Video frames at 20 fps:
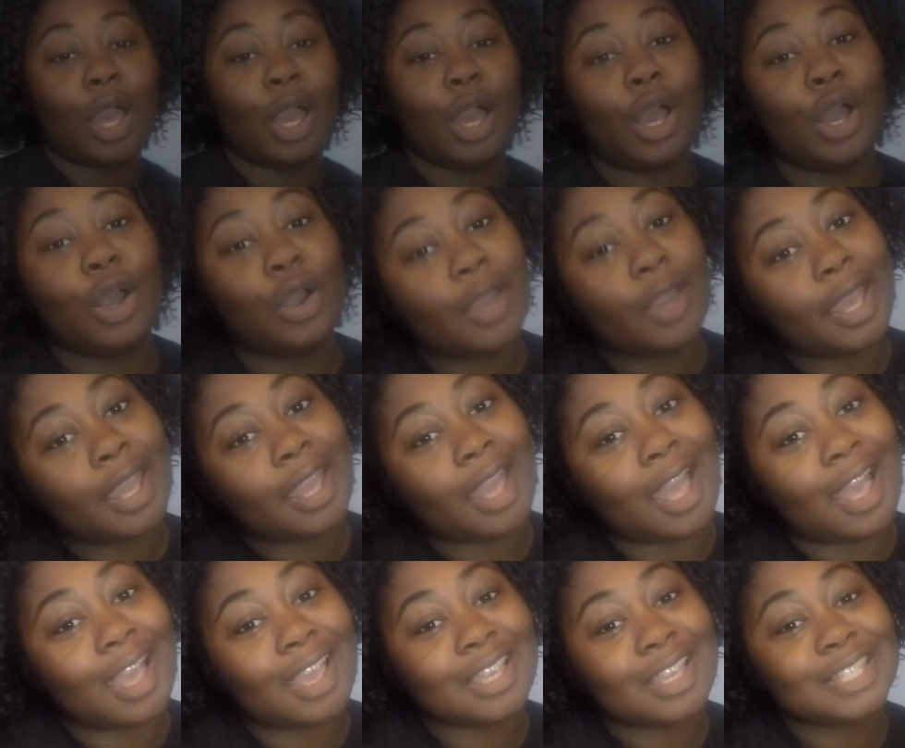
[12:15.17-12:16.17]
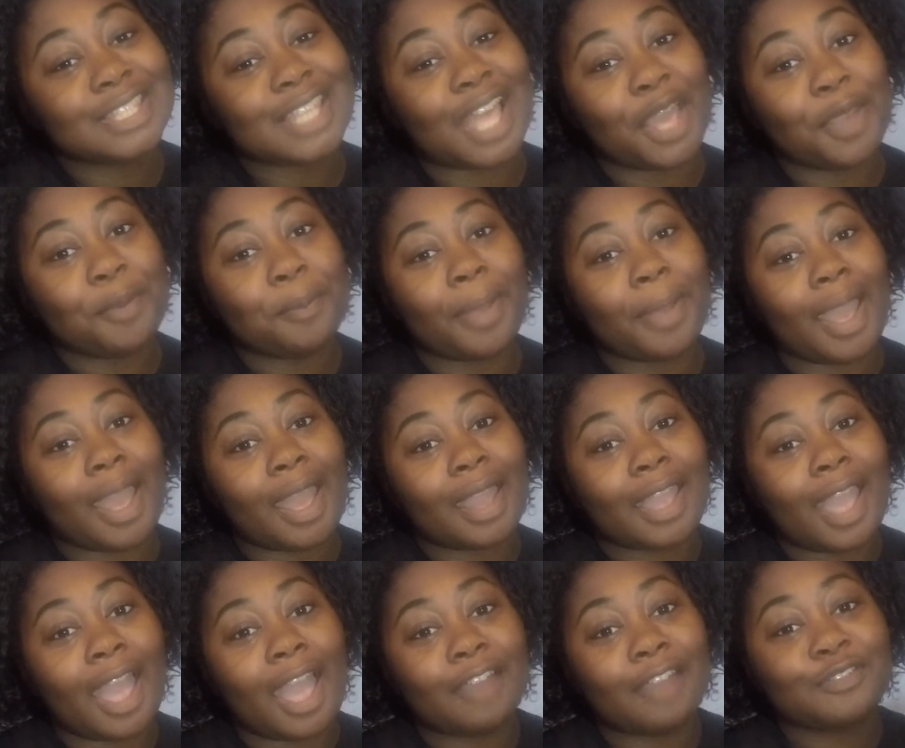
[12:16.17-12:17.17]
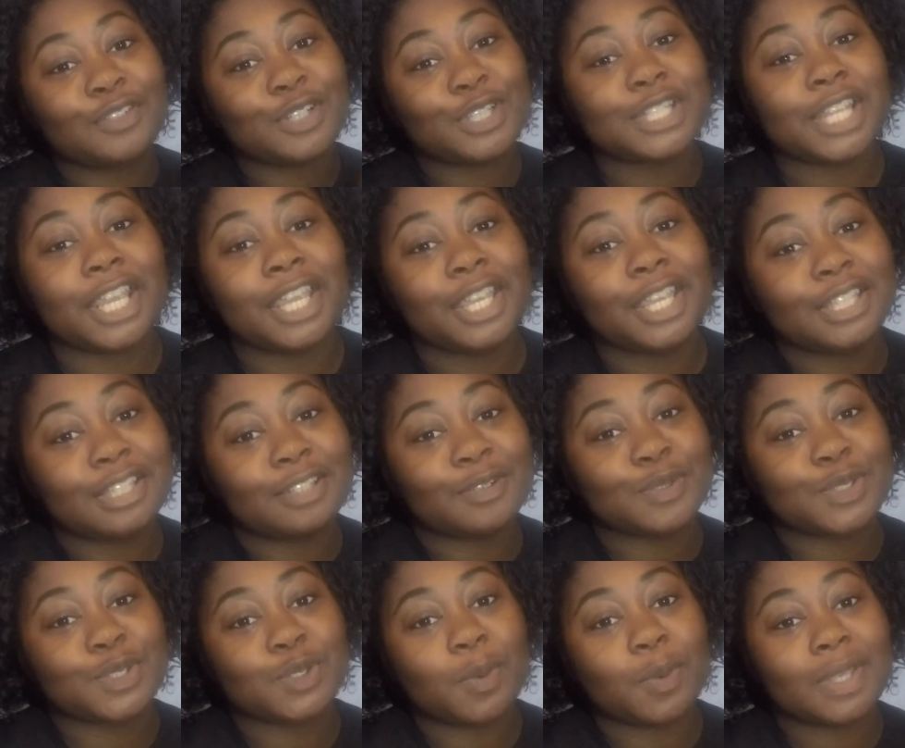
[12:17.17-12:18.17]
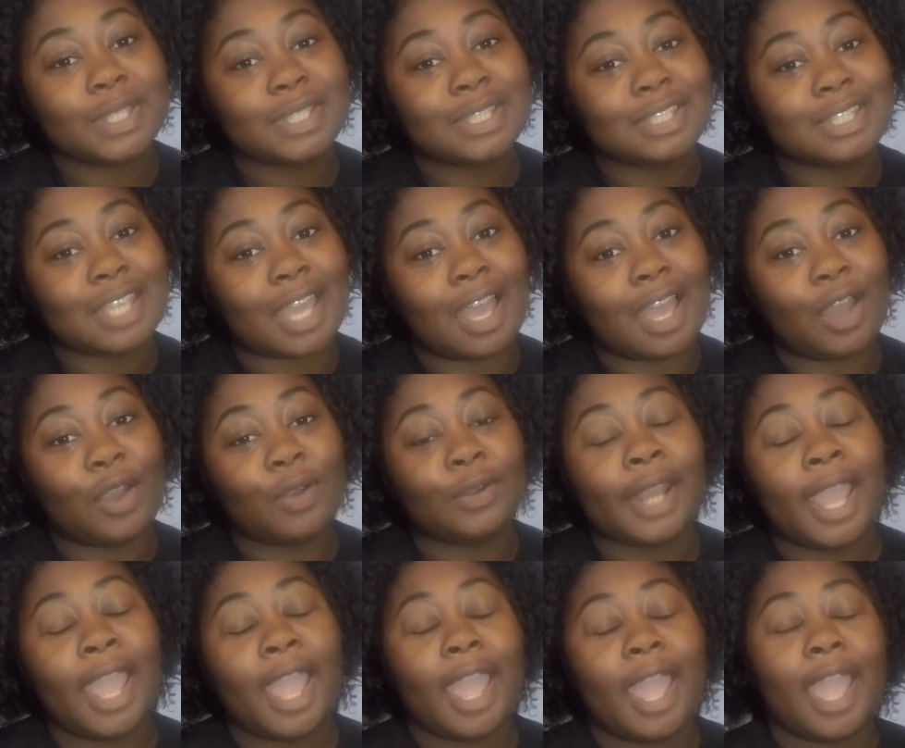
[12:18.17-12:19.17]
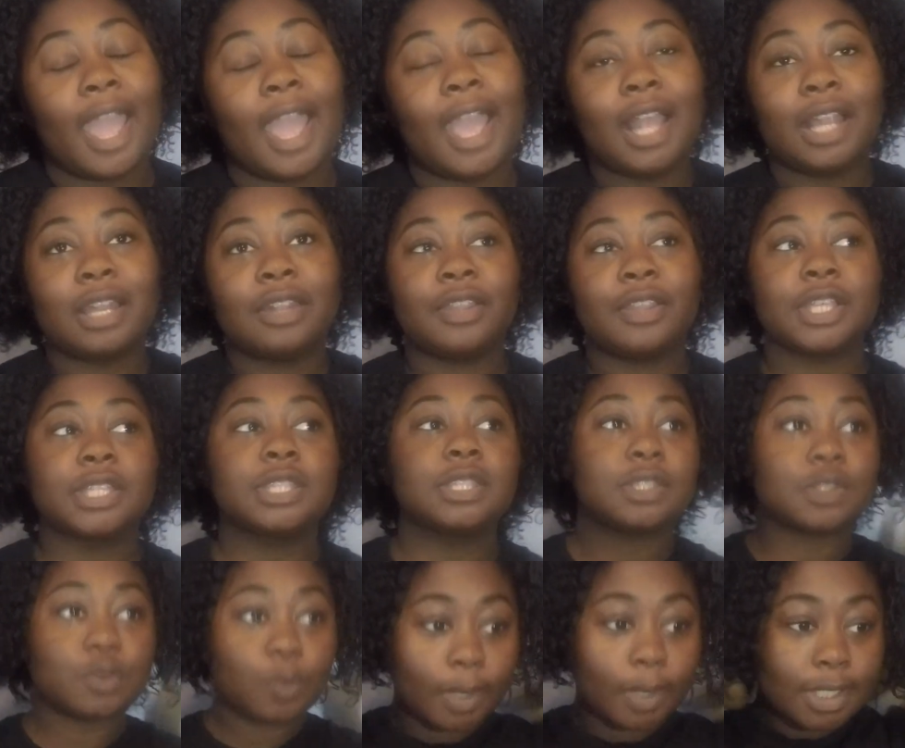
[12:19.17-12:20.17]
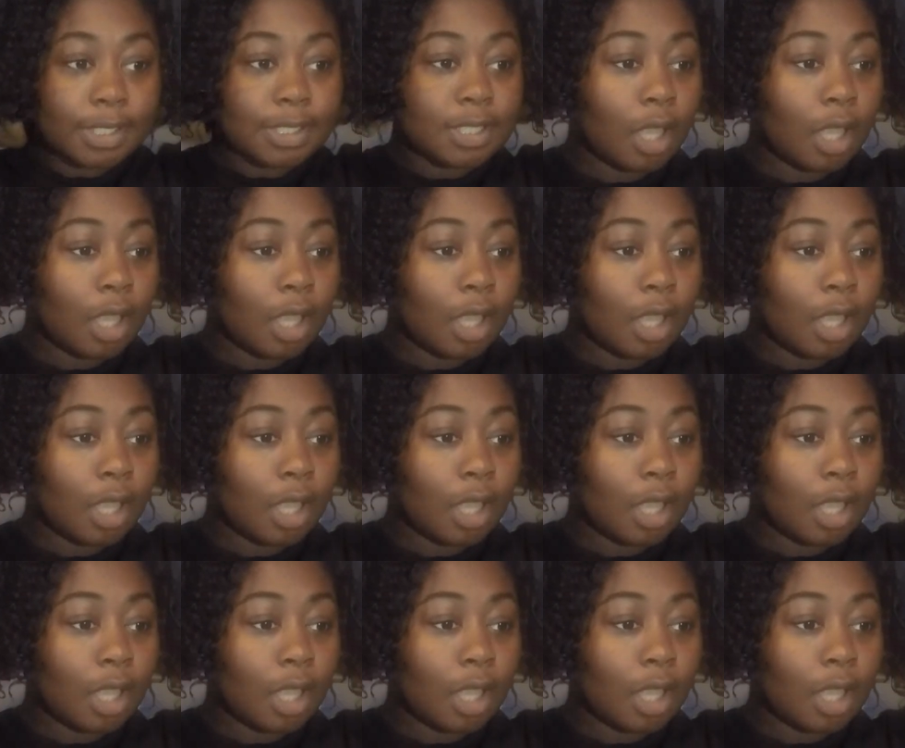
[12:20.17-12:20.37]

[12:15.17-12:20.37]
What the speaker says: Okay guys, I'm back after taking those twists down, and this is what it's